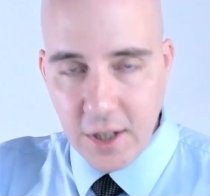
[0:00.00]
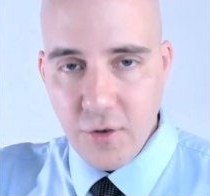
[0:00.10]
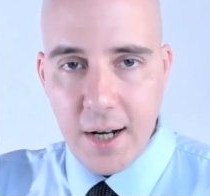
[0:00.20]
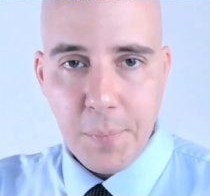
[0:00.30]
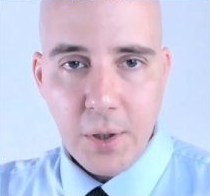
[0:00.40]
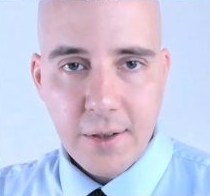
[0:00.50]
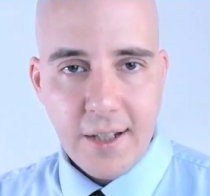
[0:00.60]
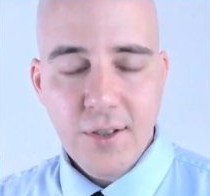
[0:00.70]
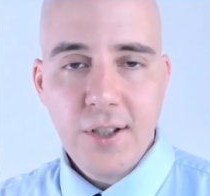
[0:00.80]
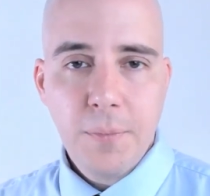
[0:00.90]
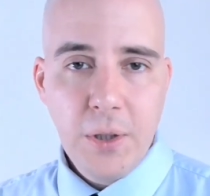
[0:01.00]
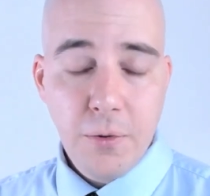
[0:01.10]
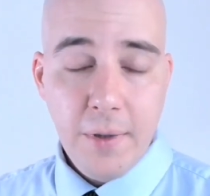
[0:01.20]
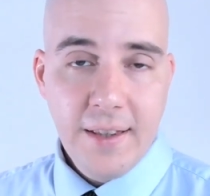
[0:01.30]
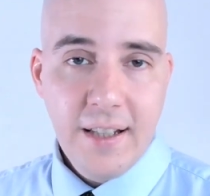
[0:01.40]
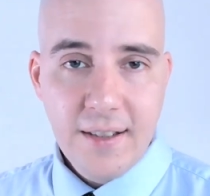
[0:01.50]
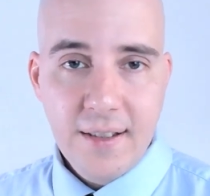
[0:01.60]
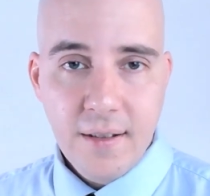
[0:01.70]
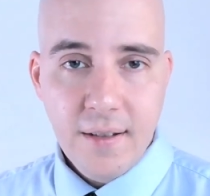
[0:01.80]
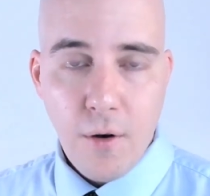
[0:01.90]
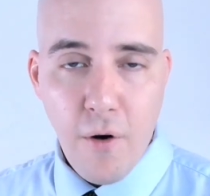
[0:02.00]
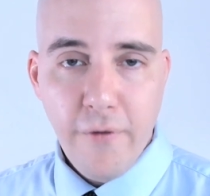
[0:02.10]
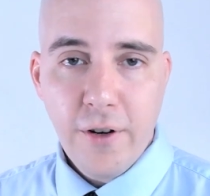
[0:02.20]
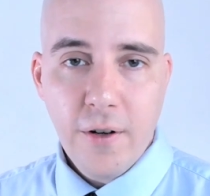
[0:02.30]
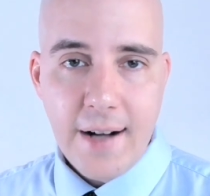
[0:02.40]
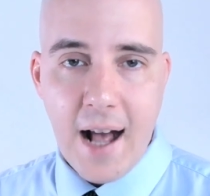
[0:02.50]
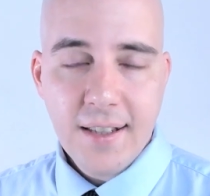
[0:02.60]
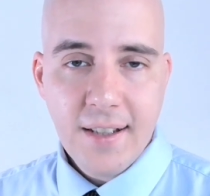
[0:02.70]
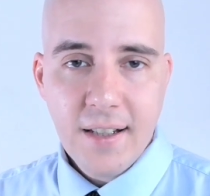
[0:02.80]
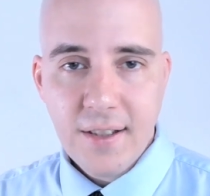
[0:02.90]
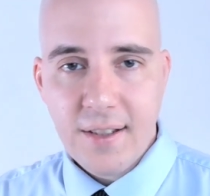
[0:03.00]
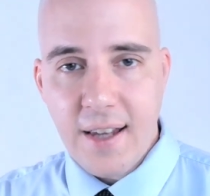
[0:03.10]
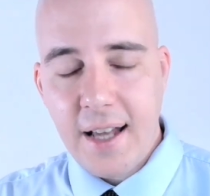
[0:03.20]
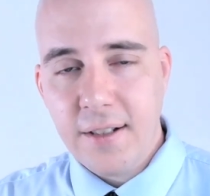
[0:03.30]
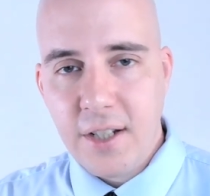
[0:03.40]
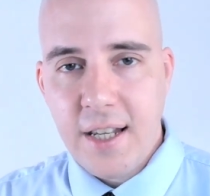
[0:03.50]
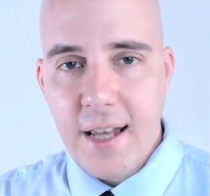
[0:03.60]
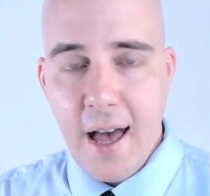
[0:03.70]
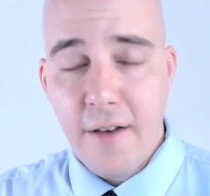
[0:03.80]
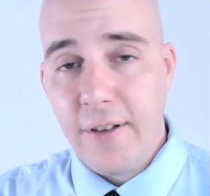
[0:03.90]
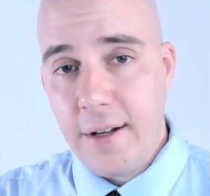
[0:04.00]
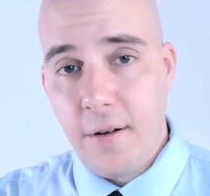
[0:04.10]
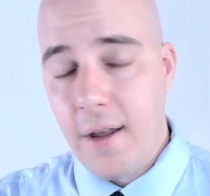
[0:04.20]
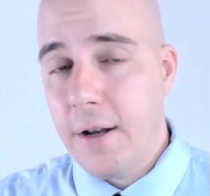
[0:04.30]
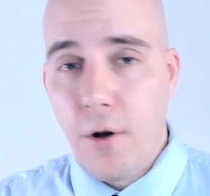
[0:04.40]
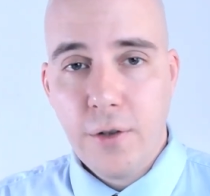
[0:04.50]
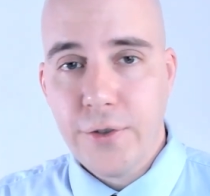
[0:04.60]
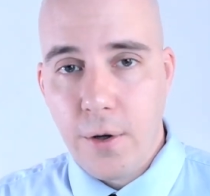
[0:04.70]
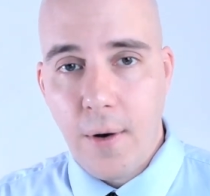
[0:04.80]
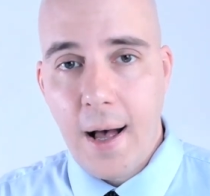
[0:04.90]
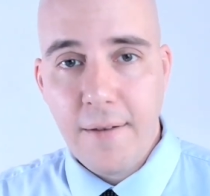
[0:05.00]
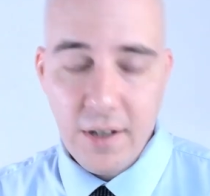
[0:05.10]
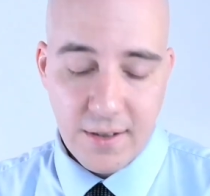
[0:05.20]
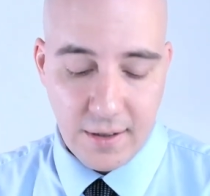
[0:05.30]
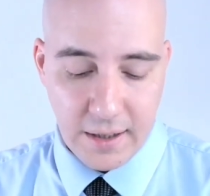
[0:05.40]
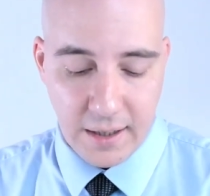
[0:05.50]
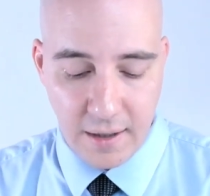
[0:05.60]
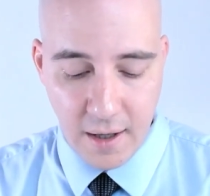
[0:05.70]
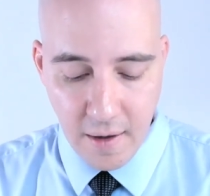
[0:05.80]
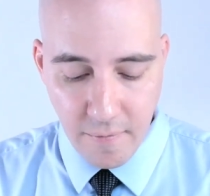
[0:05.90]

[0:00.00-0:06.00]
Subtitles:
They try to put distance between these overt Nazis and Kiev and also, obviously,